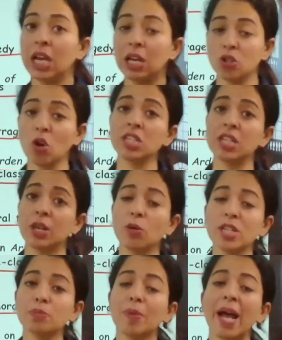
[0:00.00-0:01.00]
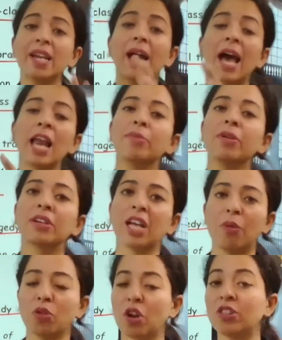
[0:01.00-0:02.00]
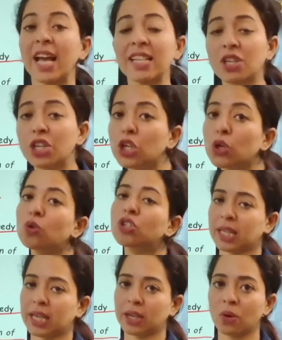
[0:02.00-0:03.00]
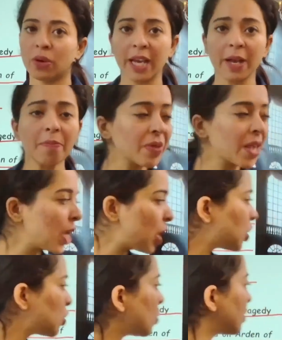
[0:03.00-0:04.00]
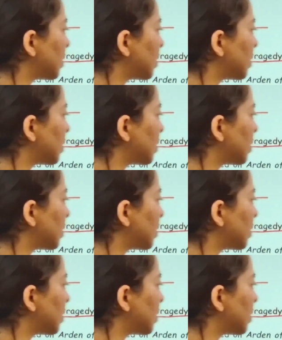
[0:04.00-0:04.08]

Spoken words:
George Lilo inspired Albert Camus. Now that's a huge thing. Okay, so